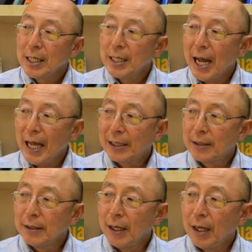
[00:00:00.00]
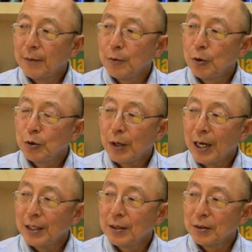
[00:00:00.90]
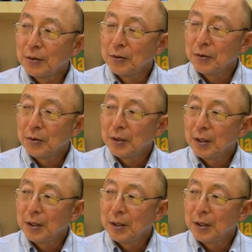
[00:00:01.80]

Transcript: that uh, trying to